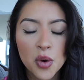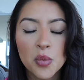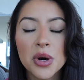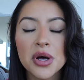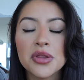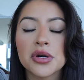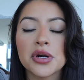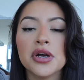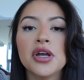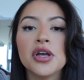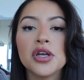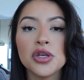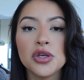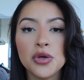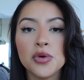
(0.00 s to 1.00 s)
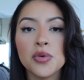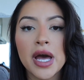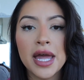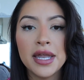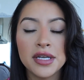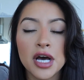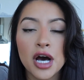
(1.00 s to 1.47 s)
whether you
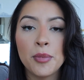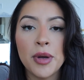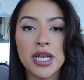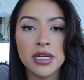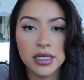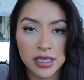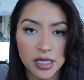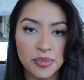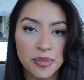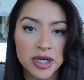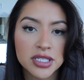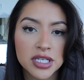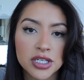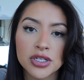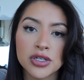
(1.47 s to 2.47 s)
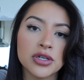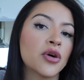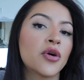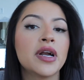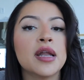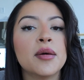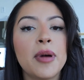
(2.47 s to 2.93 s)
end up in a good position
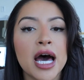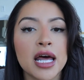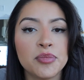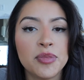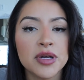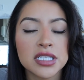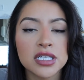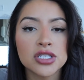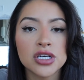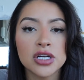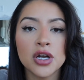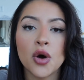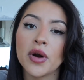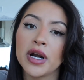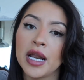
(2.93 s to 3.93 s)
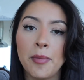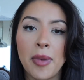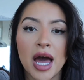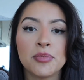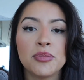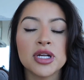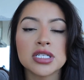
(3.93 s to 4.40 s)
or in a bad position, or in a
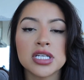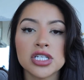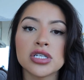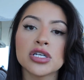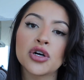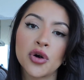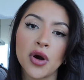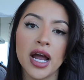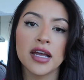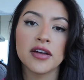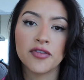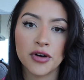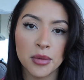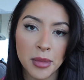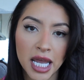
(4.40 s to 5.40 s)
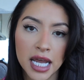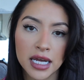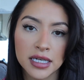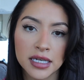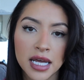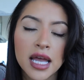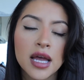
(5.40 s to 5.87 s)
bad position crying for a
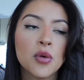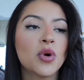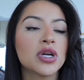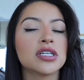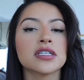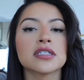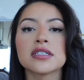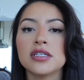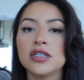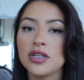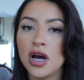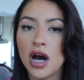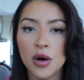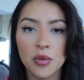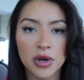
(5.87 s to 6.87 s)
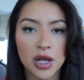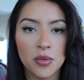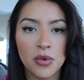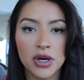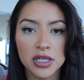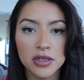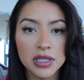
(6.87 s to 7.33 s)
man, which is not what I
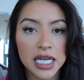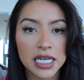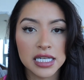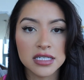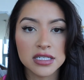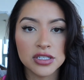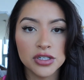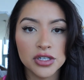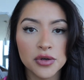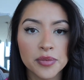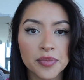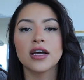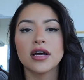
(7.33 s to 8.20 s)
want you ladies to do.